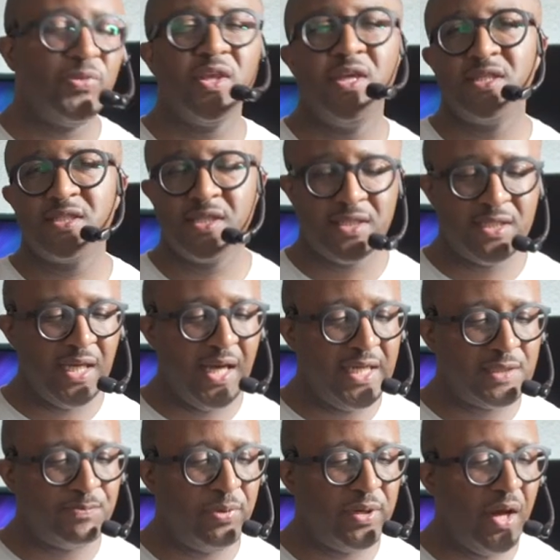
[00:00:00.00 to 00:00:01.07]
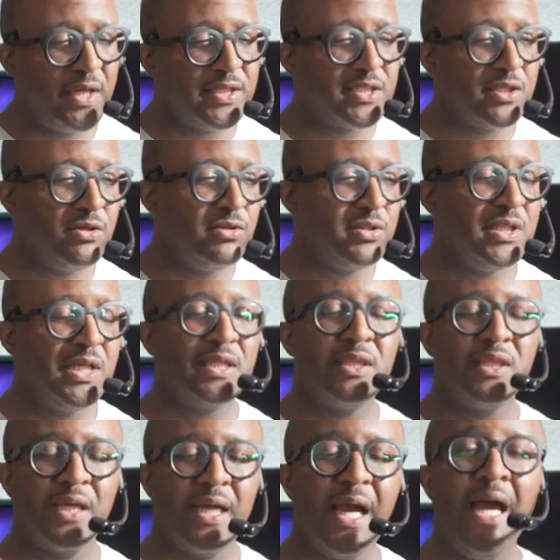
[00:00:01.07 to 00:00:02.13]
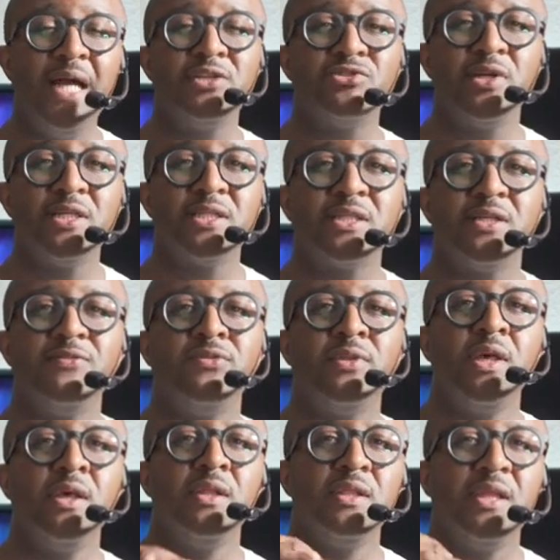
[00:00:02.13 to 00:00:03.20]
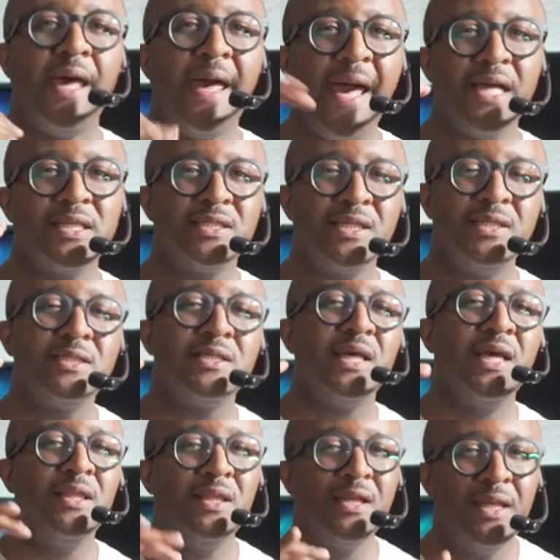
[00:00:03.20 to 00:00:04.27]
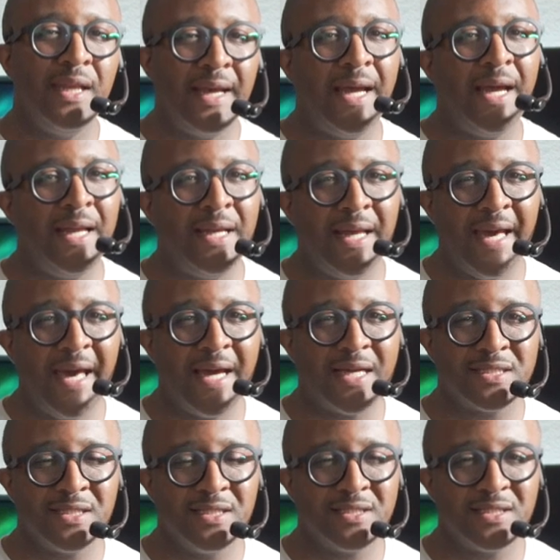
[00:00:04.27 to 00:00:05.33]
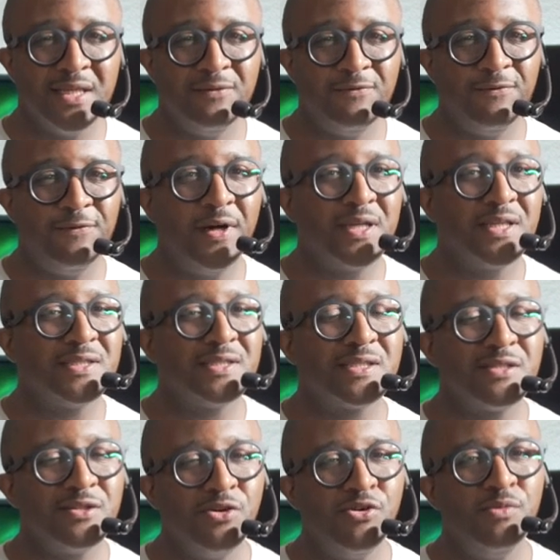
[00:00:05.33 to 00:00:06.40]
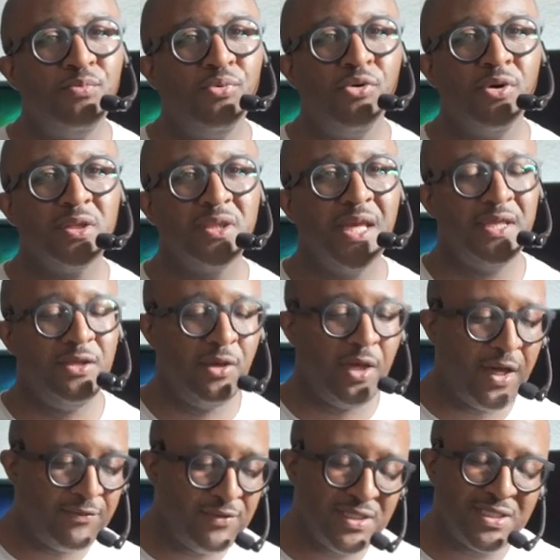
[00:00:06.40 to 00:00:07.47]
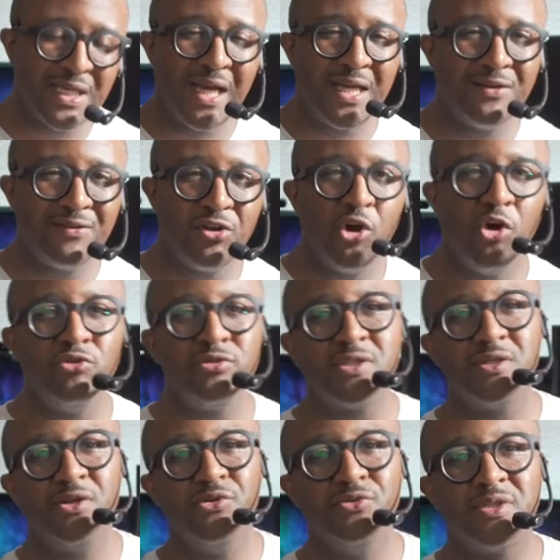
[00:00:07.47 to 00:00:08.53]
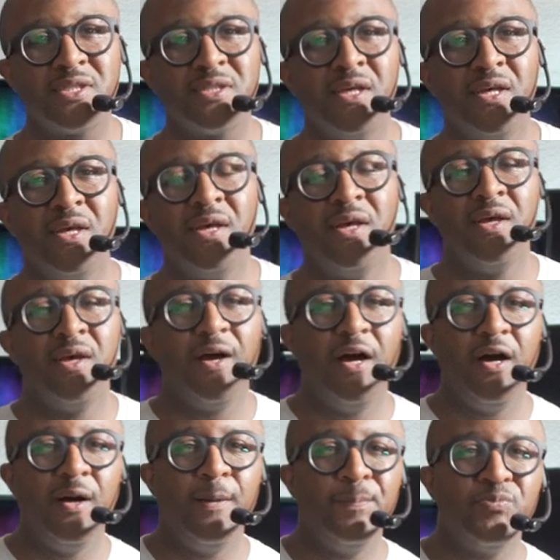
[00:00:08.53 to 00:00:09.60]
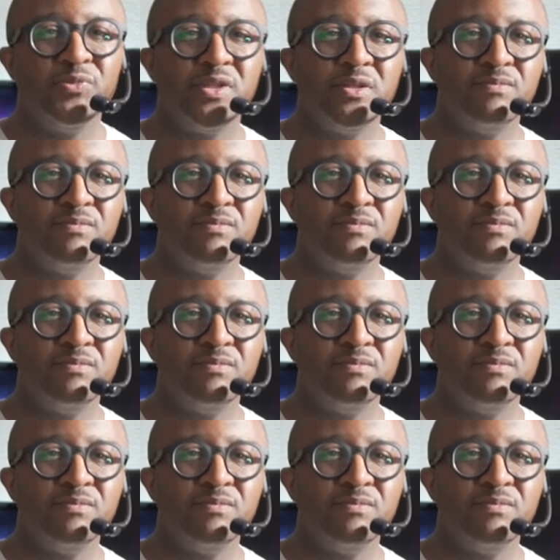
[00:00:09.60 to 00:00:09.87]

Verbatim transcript: is the touch, but also the the contrast of the accents and the non-accents. In funk, it's so important that you have these kind of ghost notes um,